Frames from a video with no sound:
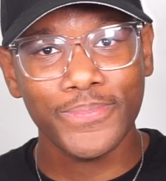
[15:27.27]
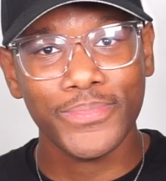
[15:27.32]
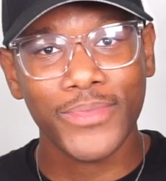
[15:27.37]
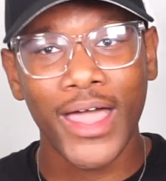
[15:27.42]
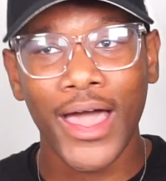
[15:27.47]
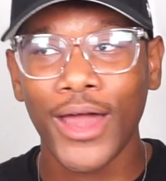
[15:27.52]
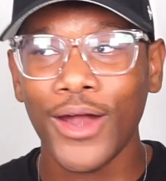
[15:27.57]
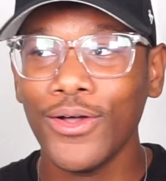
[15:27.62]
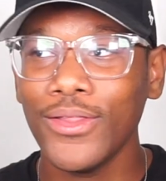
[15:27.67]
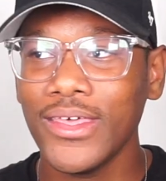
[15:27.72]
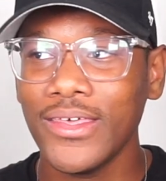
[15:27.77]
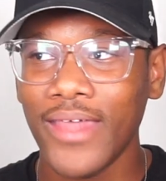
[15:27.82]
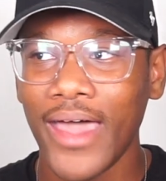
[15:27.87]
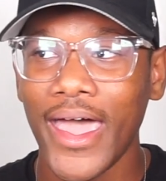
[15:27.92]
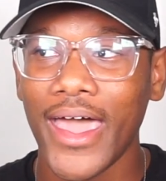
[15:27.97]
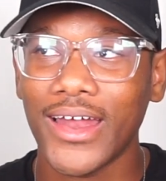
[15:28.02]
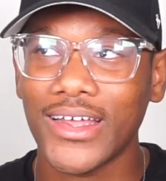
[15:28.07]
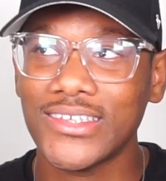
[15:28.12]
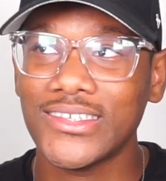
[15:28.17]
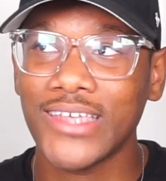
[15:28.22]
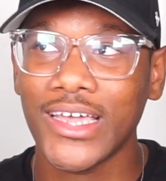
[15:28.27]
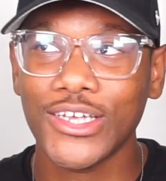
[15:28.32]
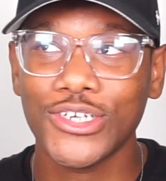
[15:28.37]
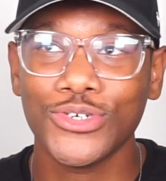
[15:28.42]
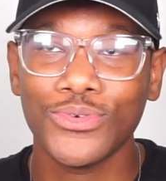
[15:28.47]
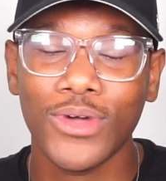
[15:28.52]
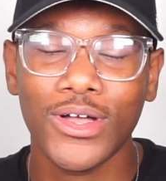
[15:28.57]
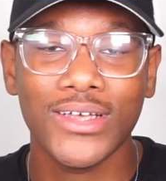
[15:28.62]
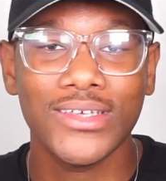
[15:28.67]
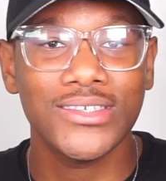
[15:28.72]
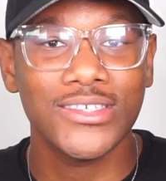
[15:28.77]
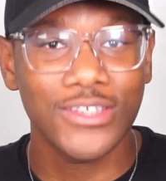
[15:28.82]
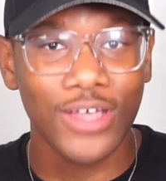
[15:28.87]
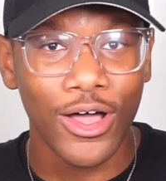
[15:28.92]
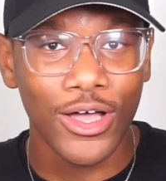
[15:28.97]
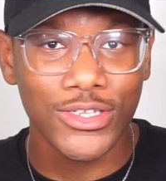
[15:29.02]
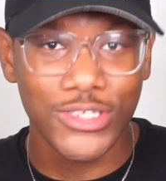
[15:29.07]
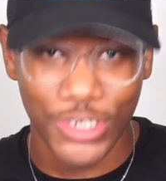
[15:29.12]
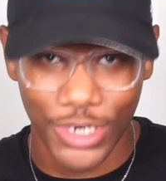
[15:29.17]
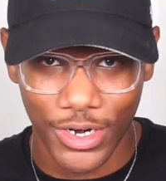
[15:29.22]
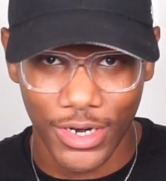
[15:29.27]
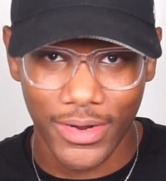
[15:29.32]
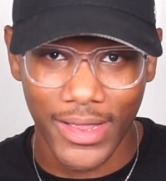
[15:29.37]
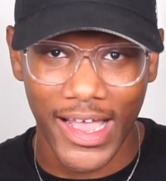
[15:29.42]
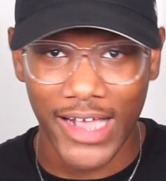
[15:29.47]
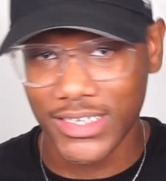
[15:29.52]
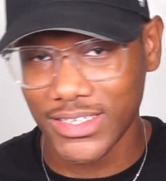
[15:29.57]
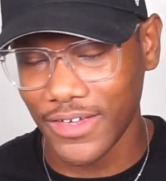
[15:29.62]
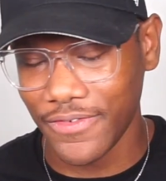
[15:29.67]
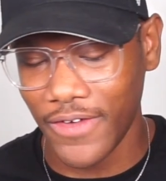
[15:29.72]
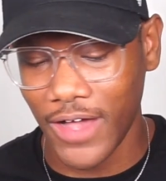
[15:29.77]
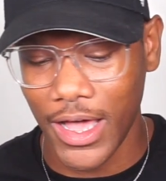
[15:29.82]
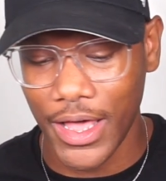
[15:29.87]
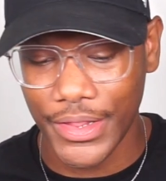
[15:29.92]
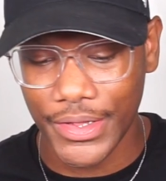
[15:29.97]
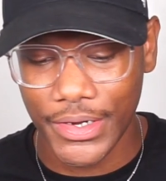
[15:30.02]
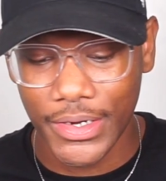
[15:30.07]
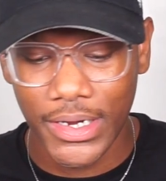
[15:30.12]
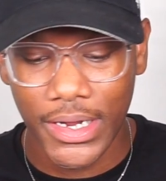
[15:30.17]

Not only that, a sexual assaulter as a father.